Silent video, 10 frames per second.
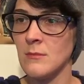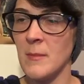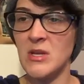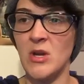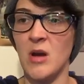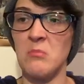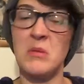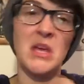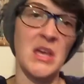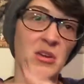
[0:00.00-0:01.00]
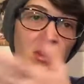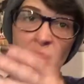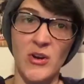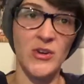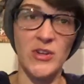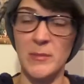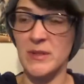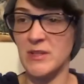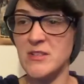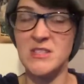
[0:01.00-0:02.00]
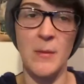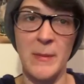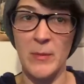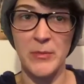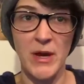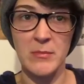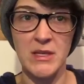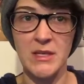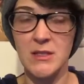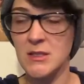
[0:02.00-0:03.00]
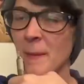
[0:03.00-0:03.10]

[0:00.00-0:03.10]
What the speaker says: I mean, not me or not her, but there's some people probably.